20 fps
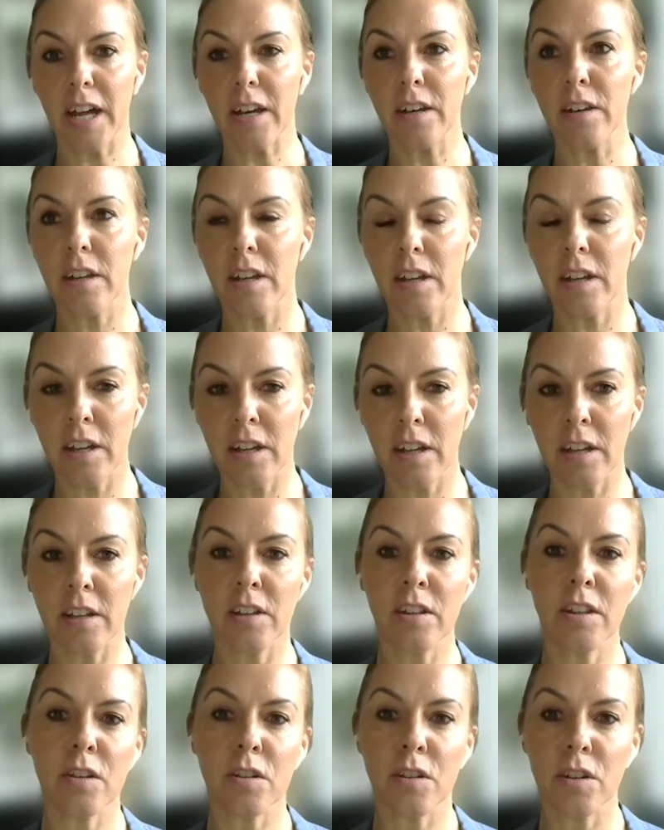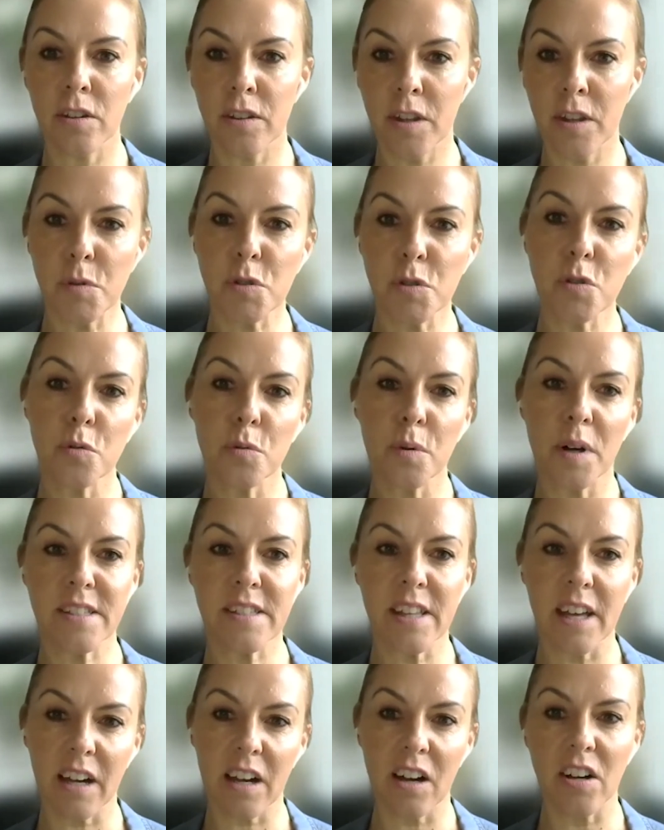and there was
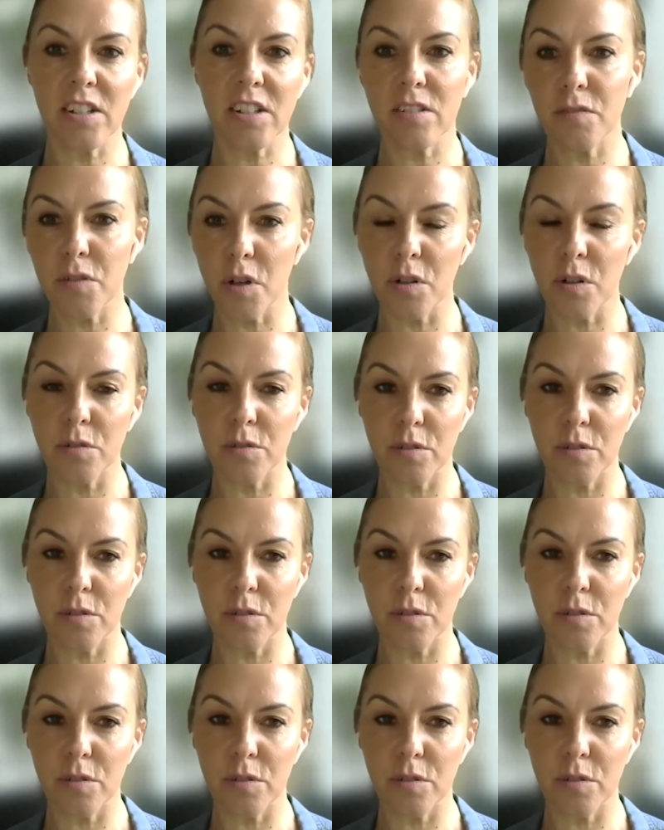always that kind of,